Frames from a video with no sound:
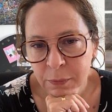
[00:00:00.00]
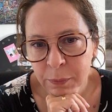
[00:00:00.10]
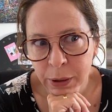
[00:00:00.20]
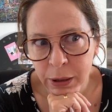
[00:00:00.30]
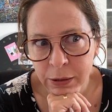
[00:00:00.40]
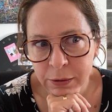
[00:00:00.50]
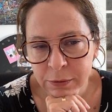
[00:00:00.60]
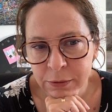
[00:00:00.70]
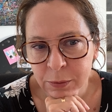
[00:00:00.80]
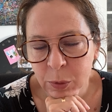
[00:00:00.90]
But
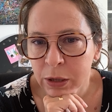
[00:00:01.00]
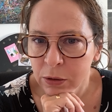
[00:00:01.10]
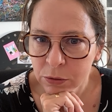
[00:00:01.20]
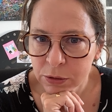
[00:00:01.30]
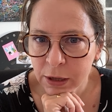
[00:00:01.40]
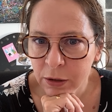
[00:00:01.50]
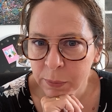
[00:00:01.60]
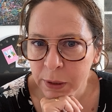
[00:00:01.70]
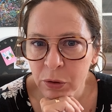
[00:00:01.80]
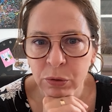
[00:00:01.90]
when it cools down a
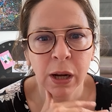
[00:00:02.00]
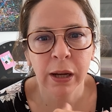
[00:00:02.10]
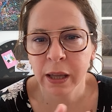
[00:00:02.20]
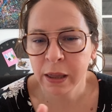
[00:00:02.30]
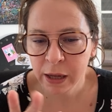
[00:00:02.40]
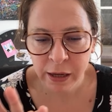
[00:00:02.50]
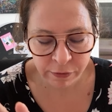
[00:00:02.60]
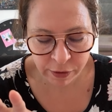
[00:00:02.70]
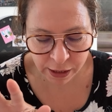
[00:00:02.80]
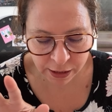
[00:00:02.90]
bit, or like in the
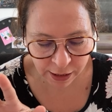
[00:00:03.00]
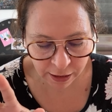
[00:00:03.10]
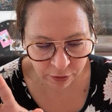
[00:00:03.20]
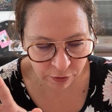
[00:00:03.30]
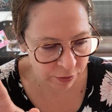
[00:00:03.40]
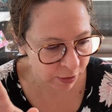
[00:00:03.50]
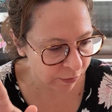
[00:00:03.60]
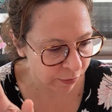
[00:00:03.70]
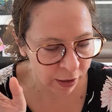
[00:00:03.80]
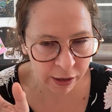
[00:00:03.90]
evenings, that sort of
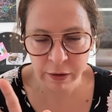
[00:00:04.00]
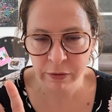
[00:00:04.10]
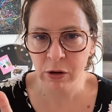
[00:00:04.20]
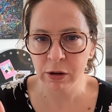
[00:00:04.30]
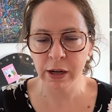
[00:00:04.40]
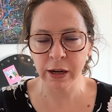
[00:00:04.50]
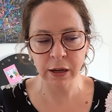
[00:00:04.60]
stuff. I have a holiday